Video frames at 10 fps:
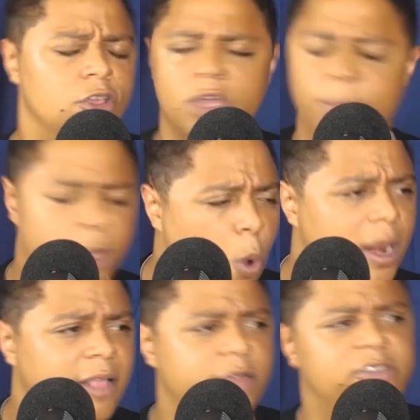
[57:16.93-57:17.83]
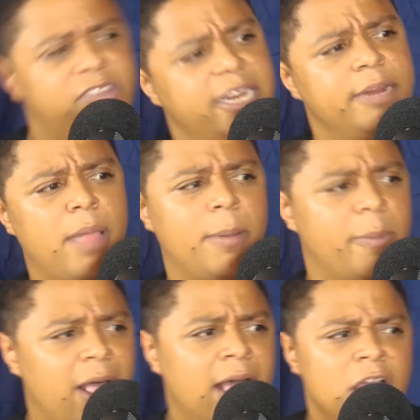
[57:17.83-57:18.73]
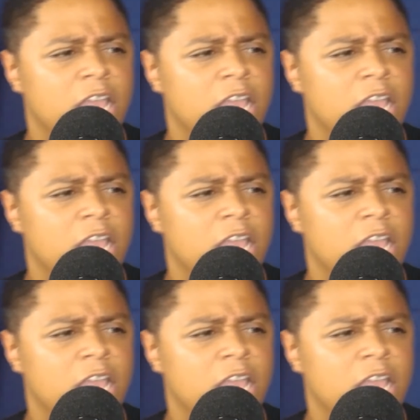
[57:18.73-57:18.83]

You're gonna be going out there sinning, blah blah blah.